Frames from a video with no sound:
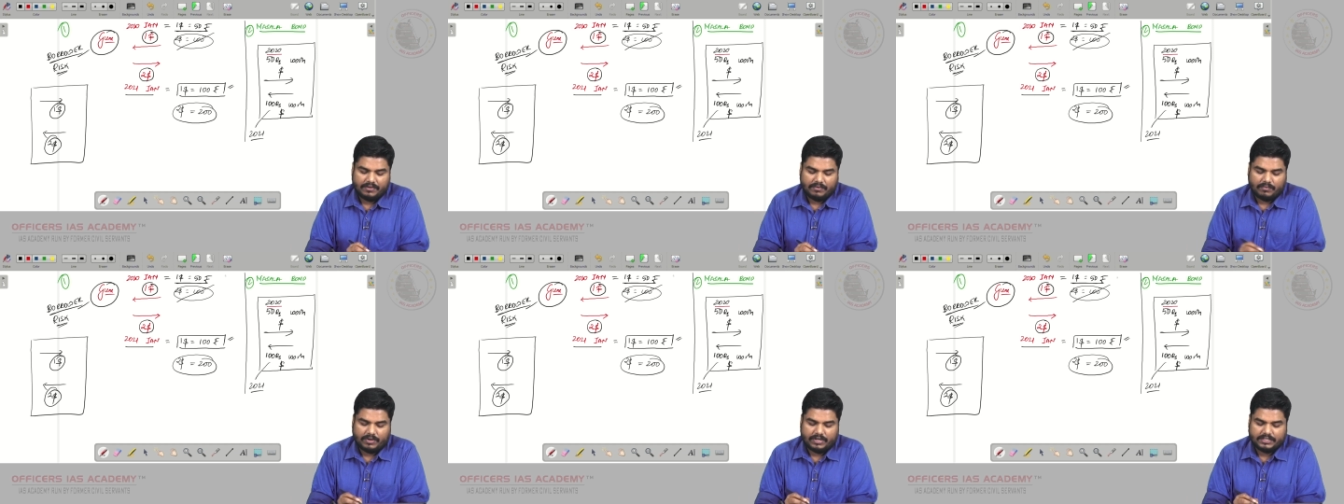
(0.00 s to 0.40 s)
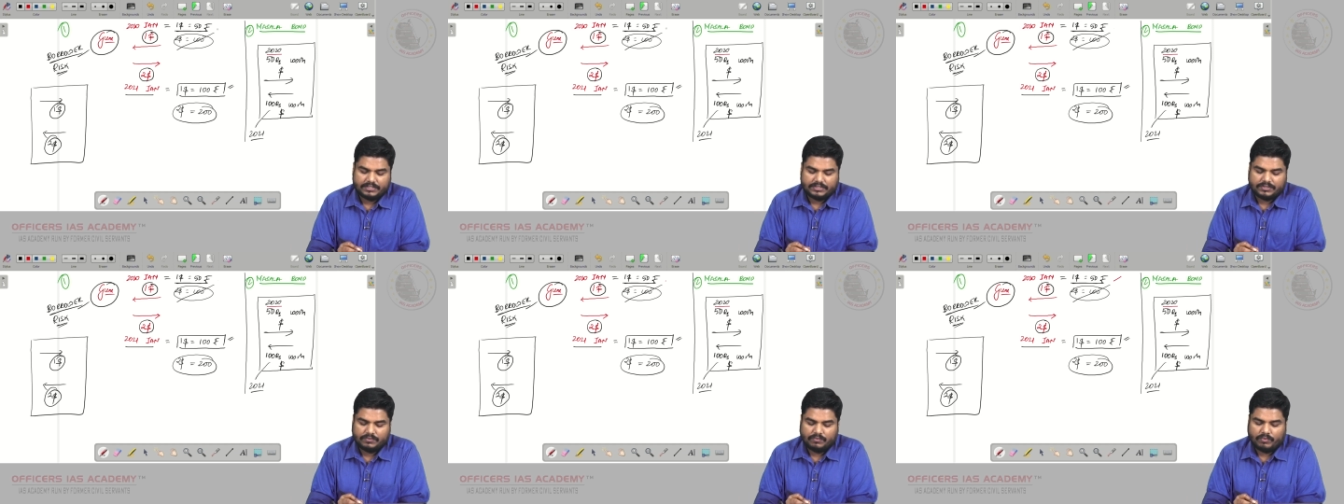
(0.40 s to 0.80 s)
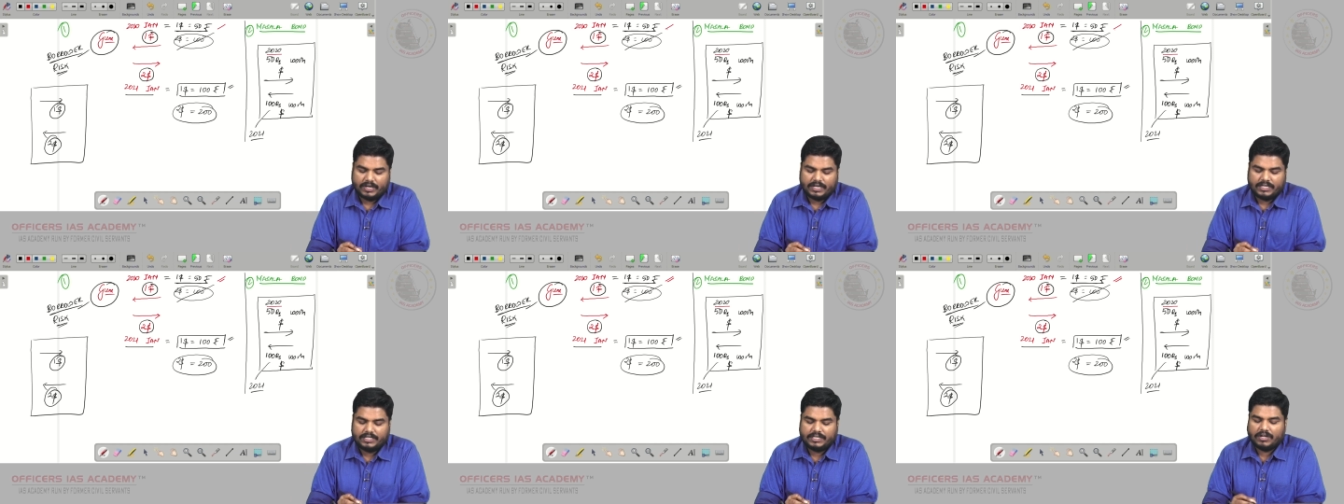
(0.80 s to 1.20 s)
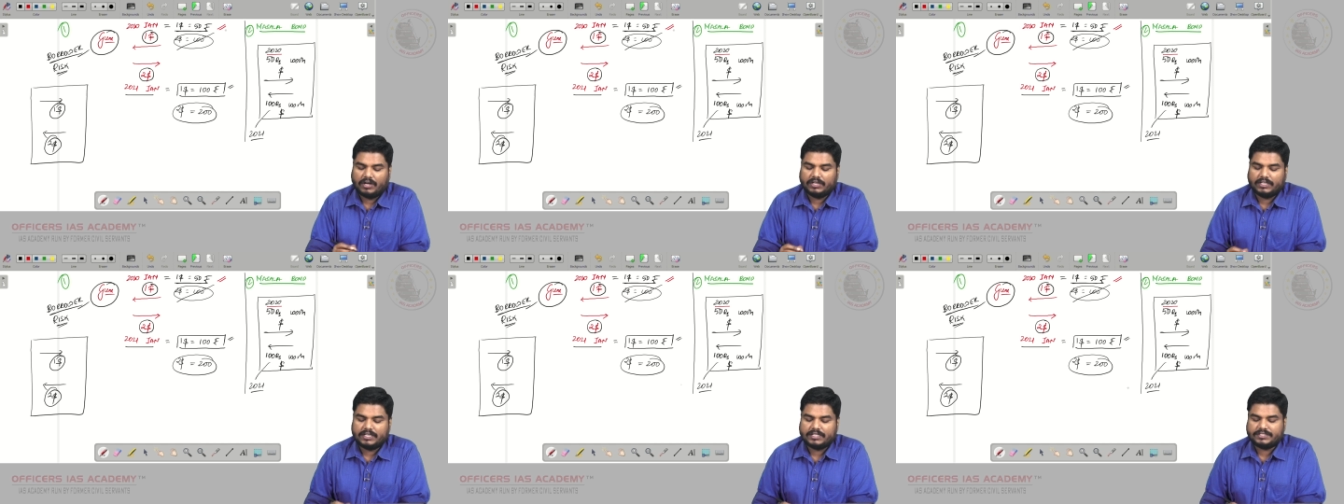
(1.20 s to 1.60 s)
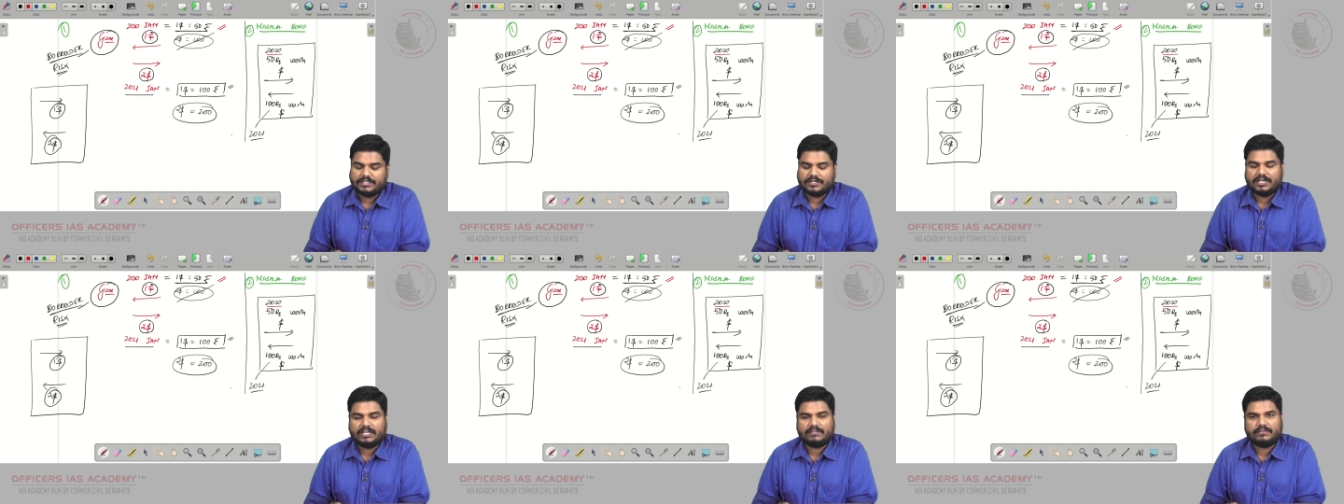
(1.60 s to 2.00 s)
was $1 is
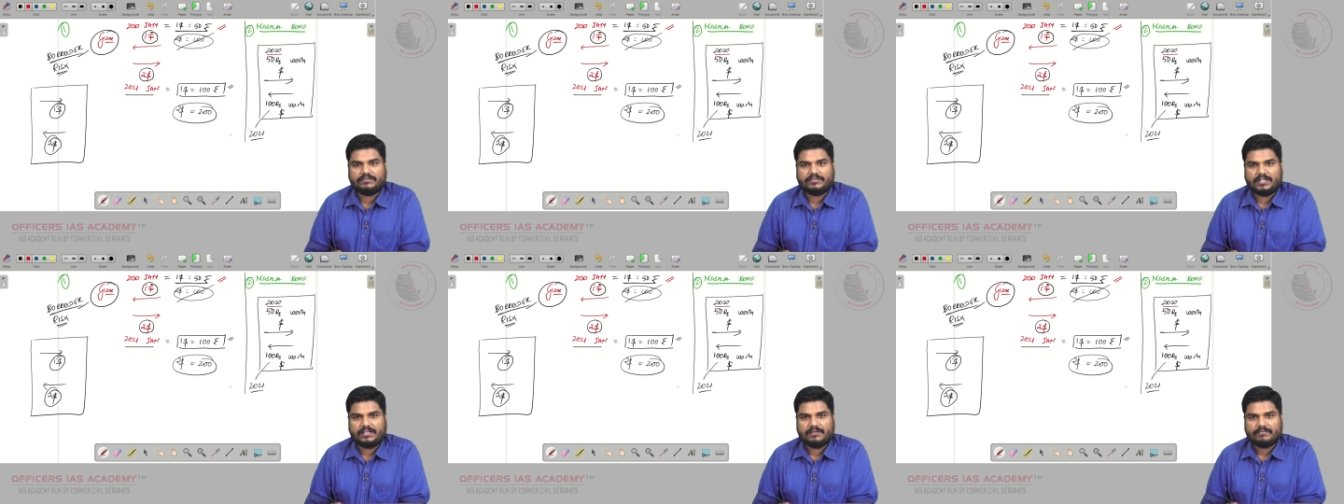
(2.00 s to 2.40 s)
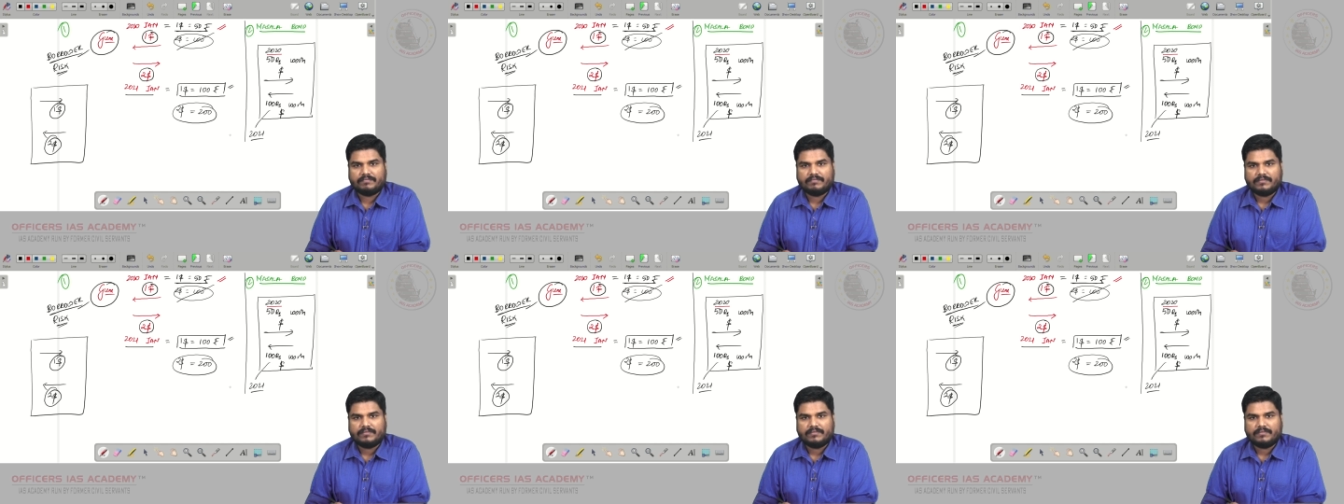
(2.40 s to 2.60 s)
equal to 50.